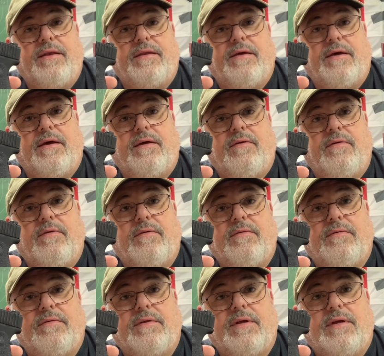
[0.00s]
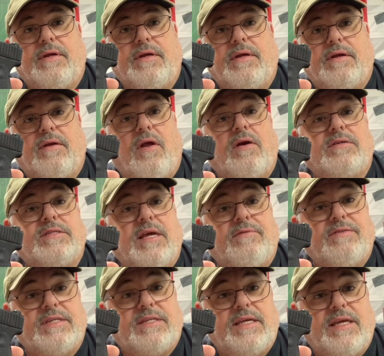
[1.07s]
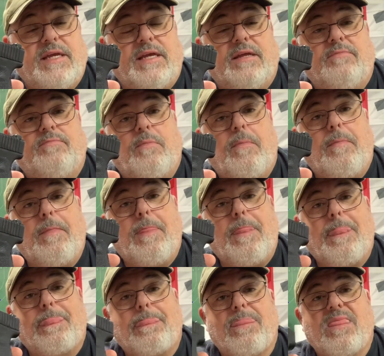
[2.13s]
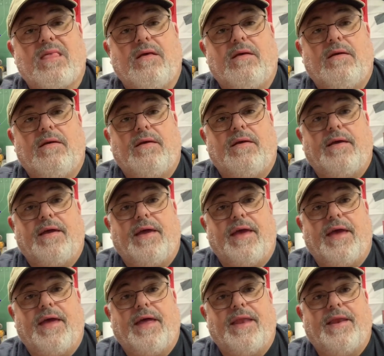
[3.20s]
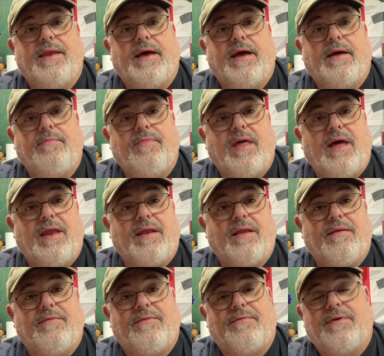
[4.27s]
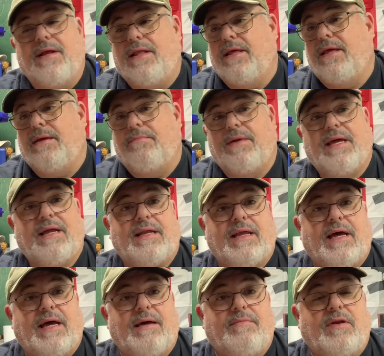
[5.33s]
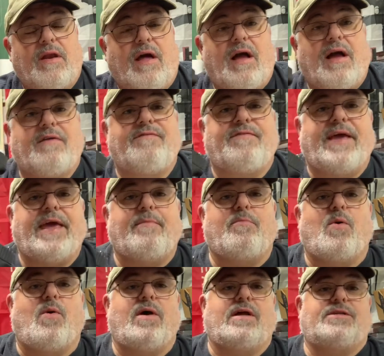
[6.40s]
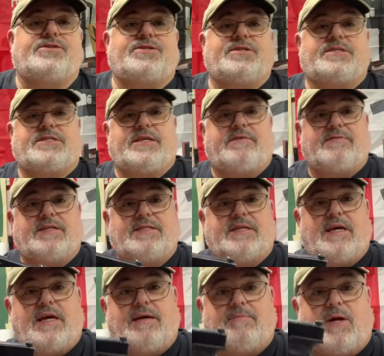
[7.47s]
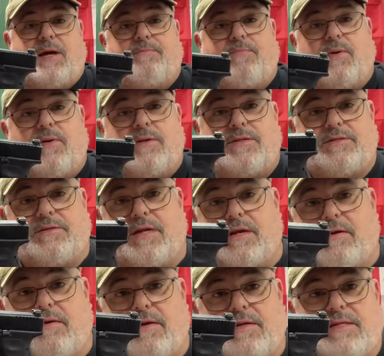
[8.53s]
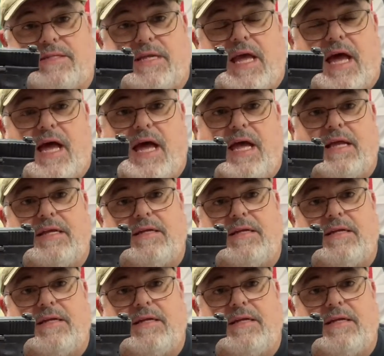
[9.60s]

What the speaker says: Glock 17. And I'm not really a big time Glock fanboy. It's just every time I pull the trigger on this guy,